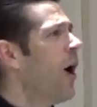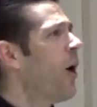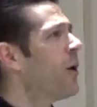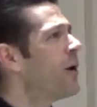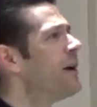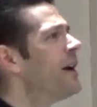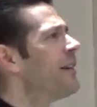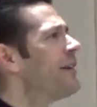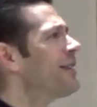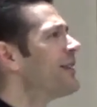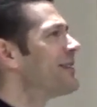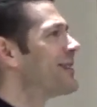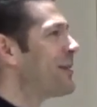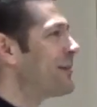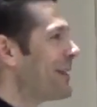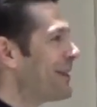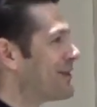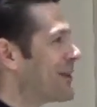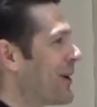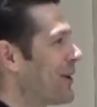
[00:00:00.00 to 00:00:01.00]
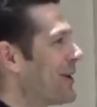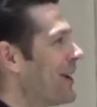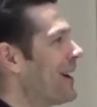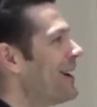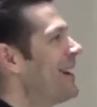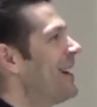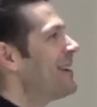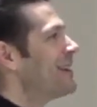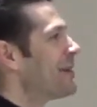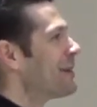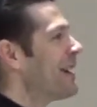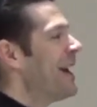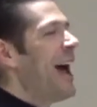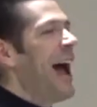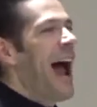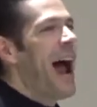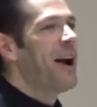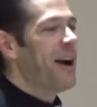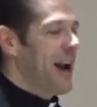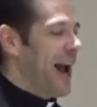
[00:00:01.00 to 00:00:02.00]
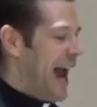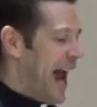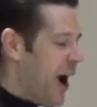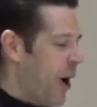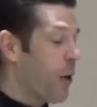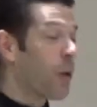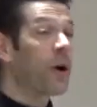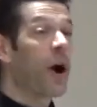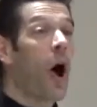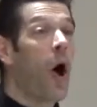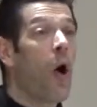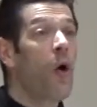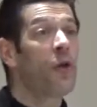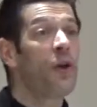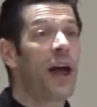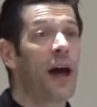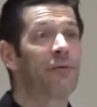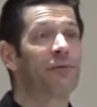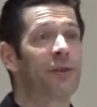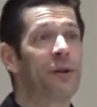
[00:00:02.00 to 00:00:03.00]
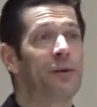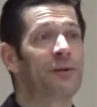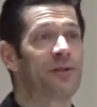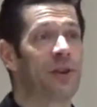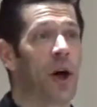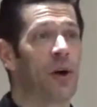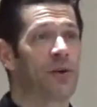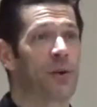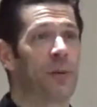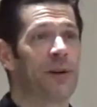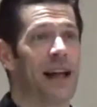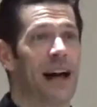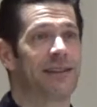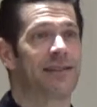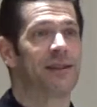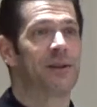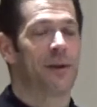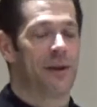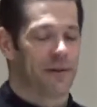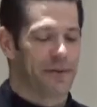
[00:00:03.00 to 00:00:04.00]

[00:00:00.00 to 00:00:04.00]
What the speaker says: Or this is something so good, or all you have to do is tell someone not to do it.